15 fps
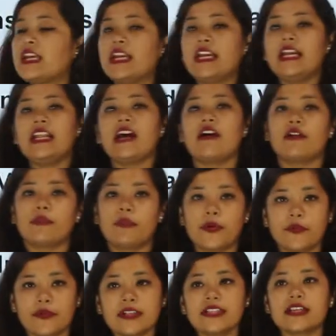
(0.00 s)
In our
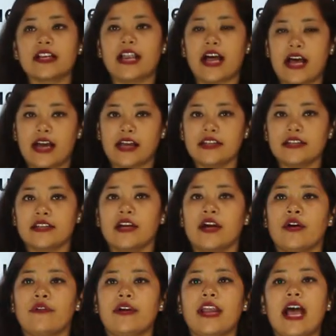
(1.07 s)
previous class,
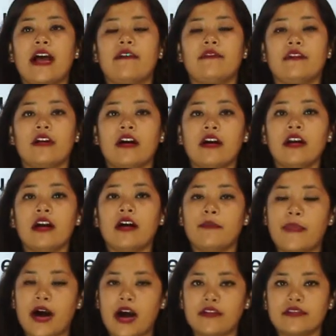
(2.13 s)
we have learned
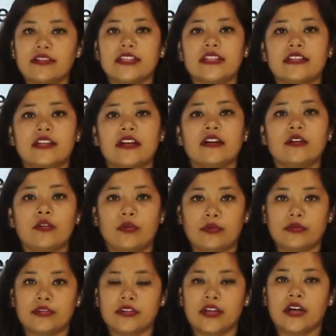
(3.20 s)
about seasonal
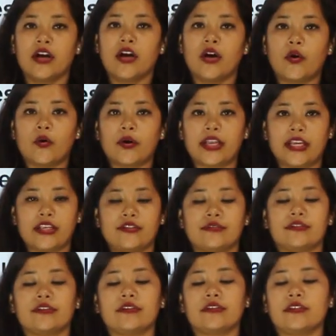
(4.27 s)
clothes. Okay,
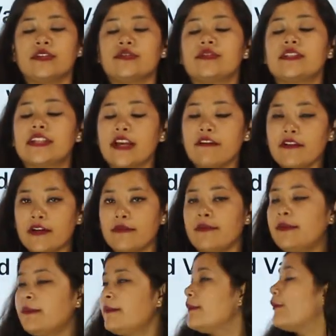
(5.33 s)
today
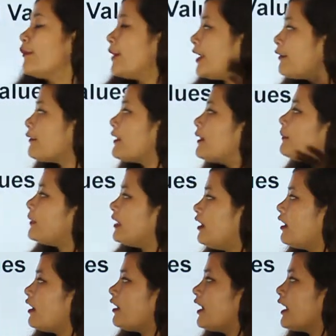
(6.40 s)
we will be
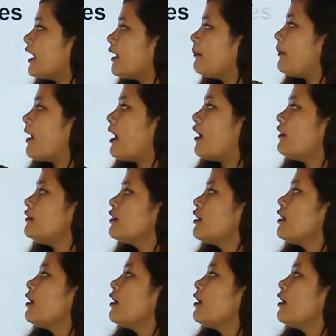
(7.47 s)
learning about